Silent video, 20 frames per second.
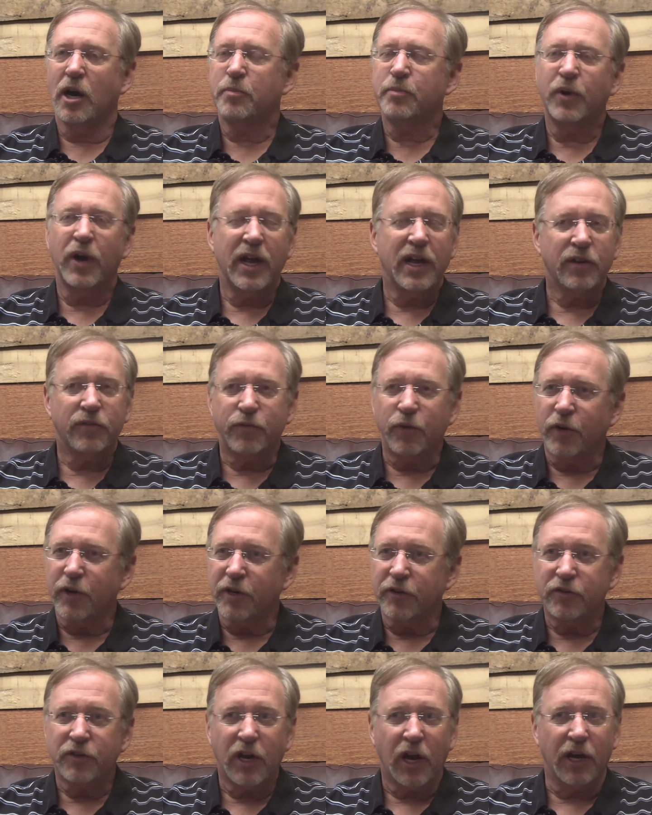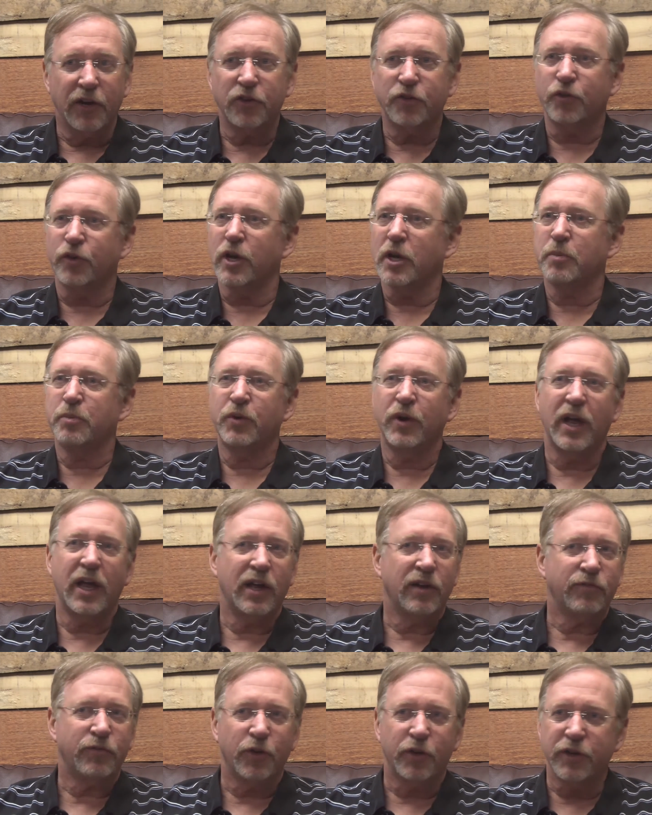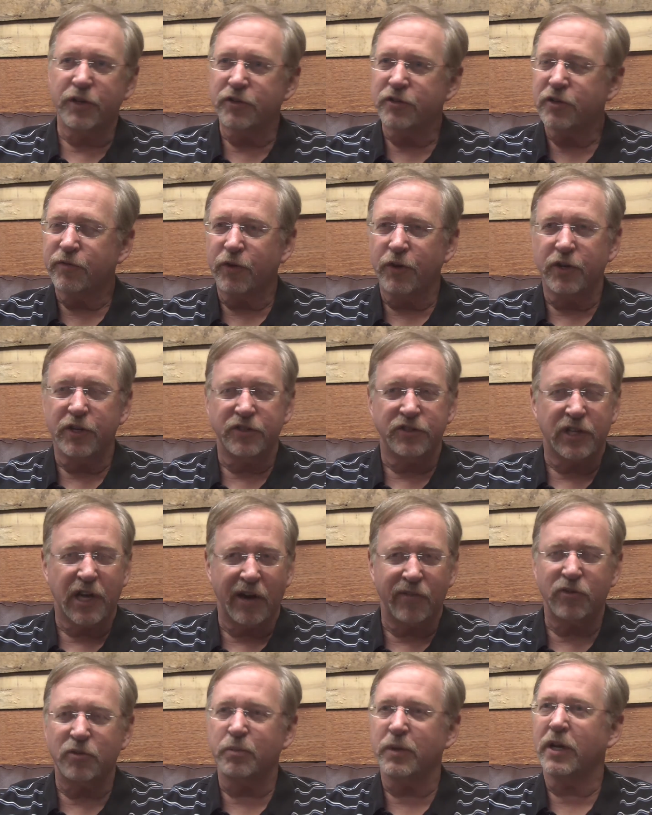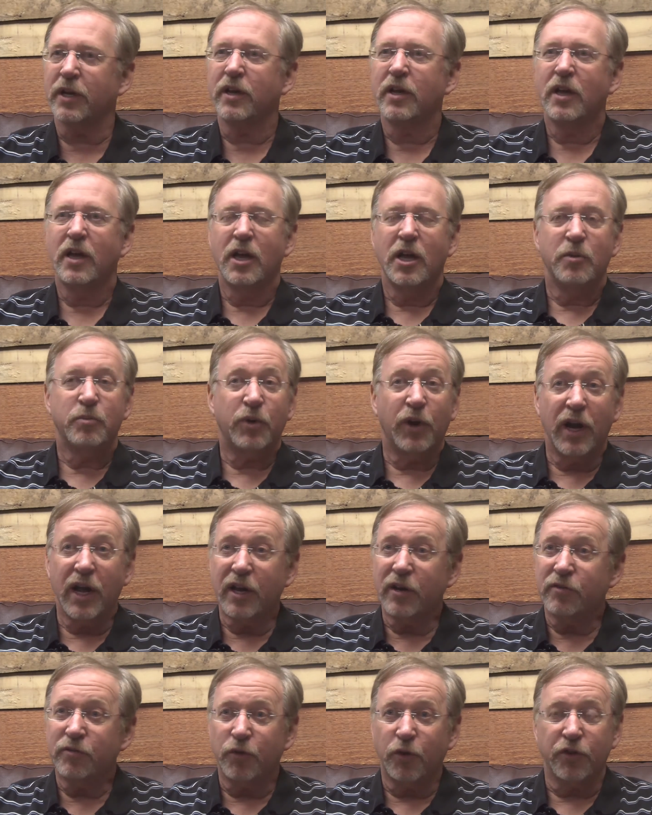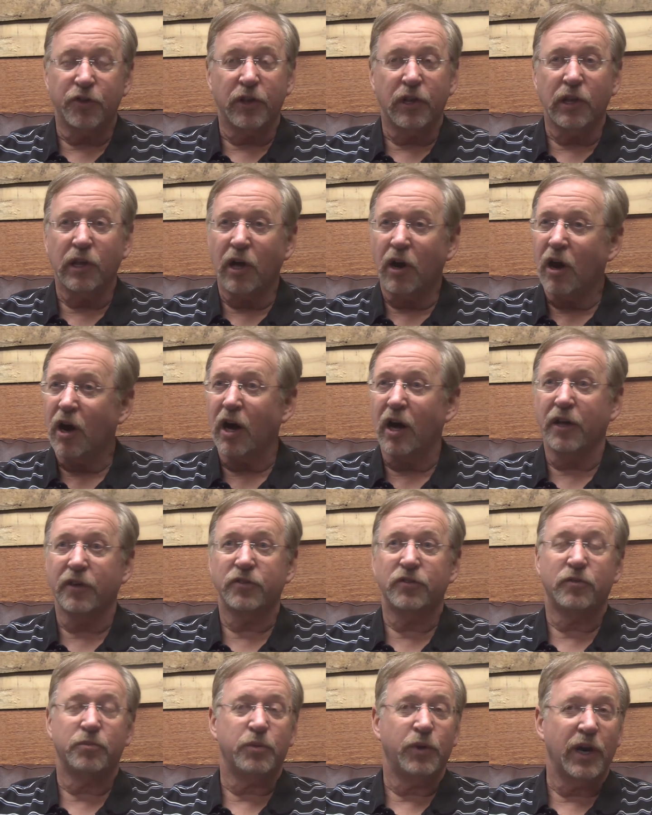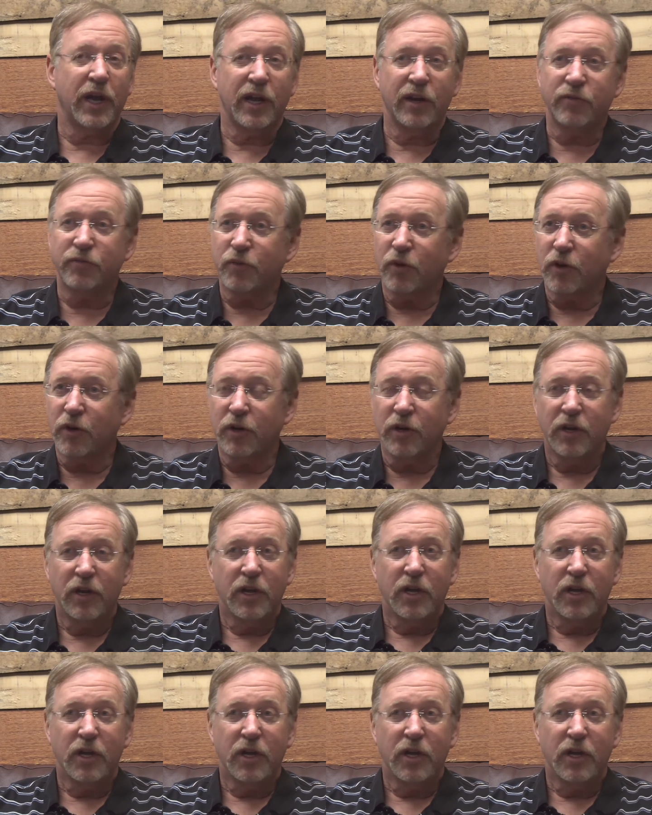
praying for his country, praying for his government, praying for the lost, praying for